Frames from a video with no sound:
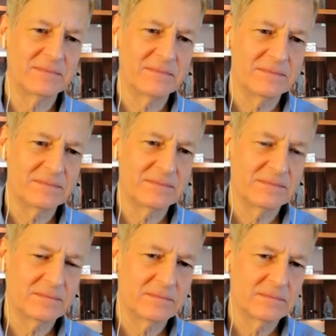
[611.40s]

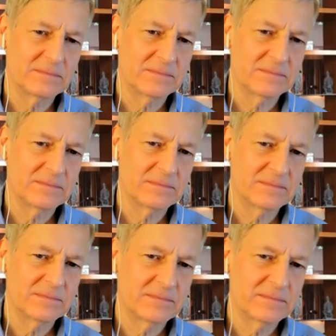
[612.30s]

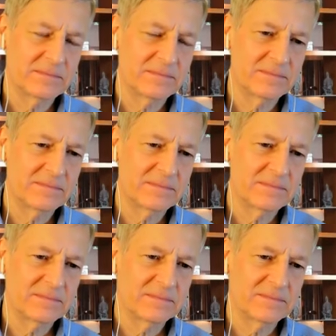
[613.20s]

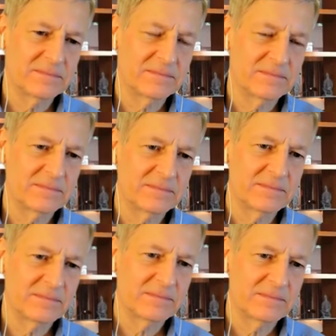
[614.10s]

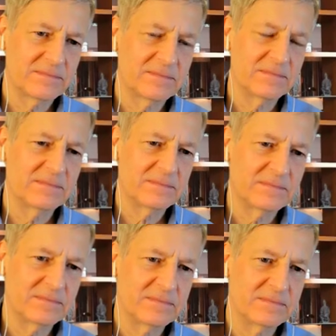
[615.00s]

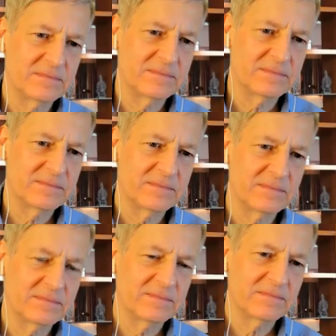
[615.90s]

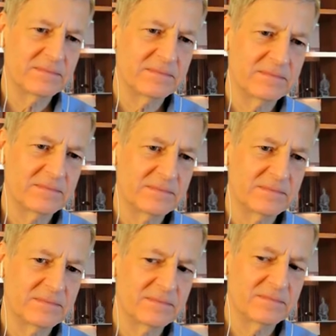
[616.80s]

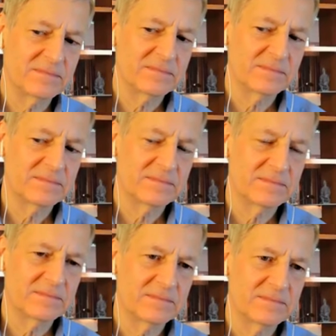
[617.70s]

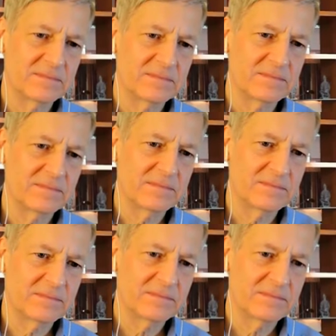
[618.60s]
This person isn't speaking.